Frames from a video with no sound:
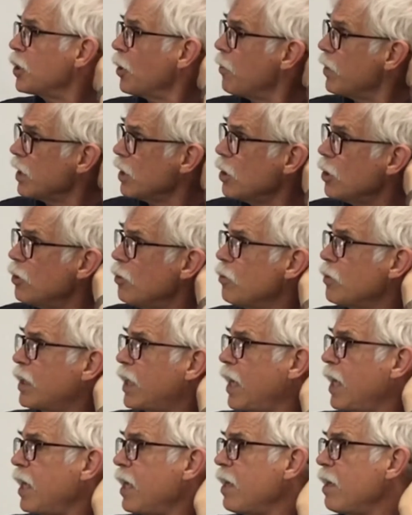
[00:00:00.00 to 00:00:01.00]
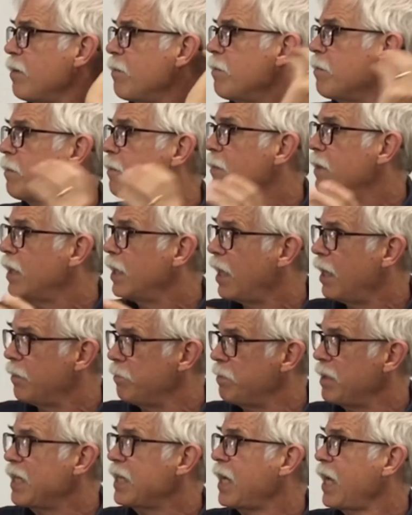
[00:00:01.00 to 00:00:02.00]
when you came
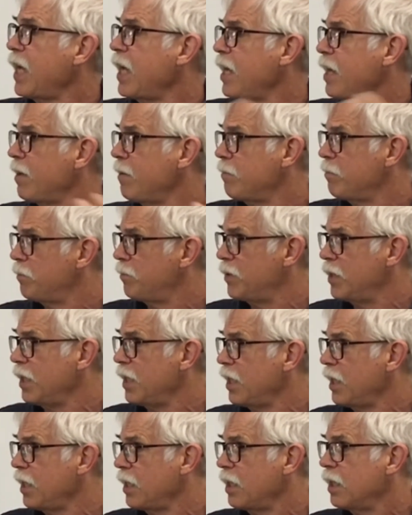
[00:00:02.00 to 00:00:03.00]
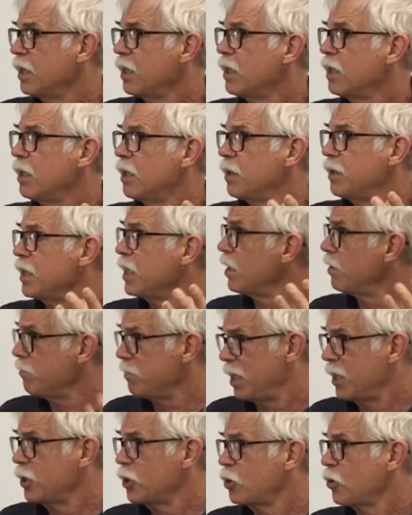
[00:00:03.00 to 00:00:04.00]
and became the
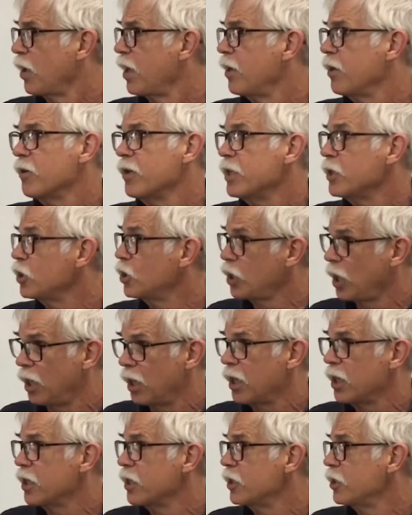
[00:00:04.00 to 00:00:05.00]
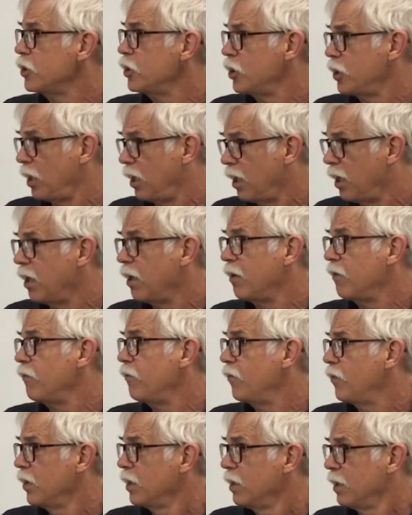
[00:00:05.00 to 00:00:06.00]
administrator in charge
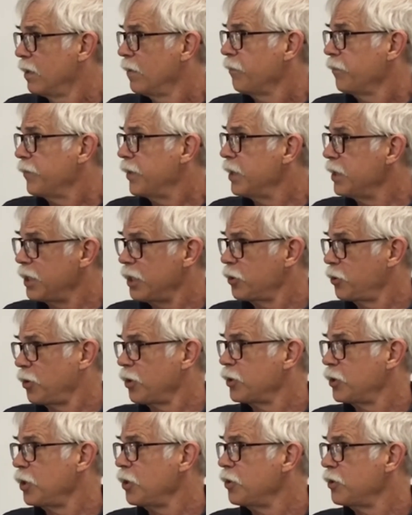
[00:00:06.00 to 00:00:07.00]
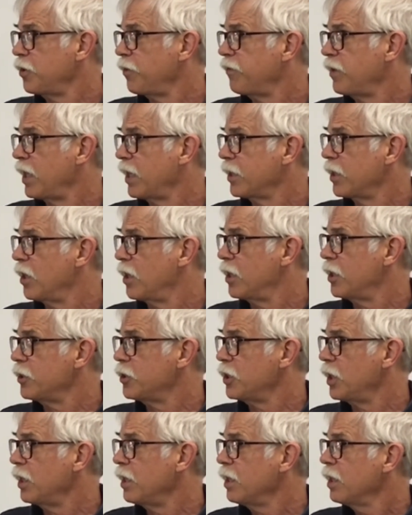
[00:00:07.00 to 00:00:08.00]
of the district's use of
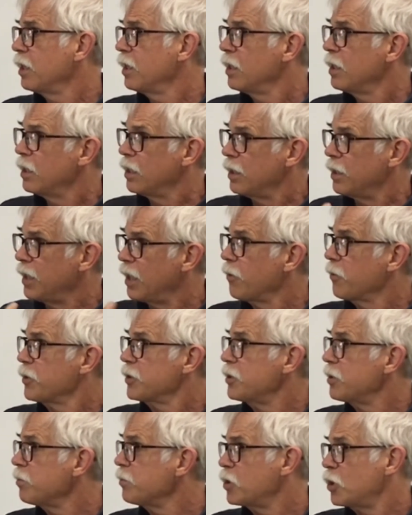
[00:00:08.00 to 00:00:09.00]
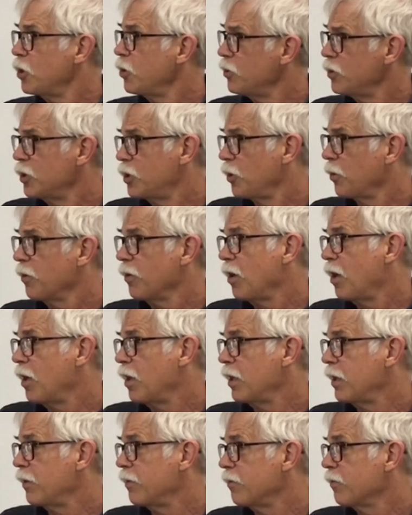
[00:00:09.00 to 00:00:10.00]
technology, there were some students who were
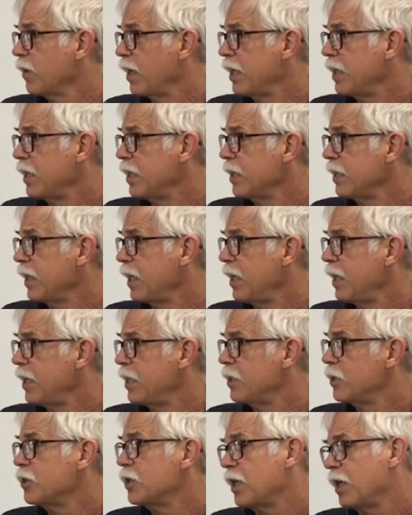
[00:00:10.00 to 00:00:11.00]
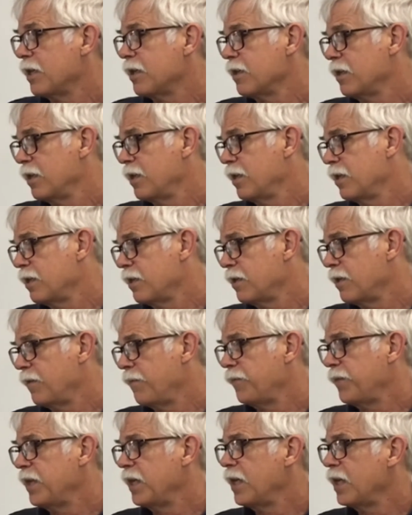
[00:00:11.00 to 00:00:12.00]
already engaged. And
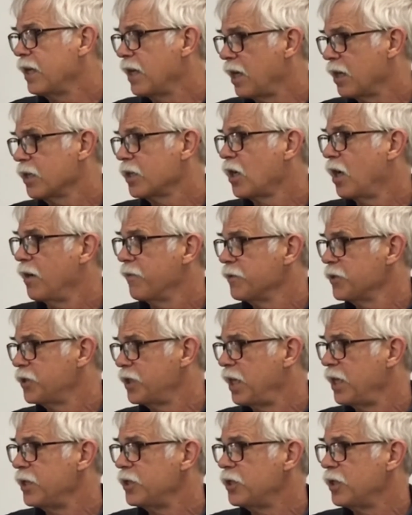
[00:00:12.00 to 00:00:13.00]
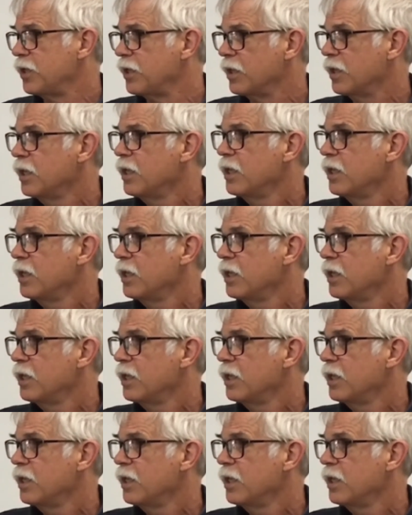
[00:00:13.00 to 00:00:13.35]
in our conversation,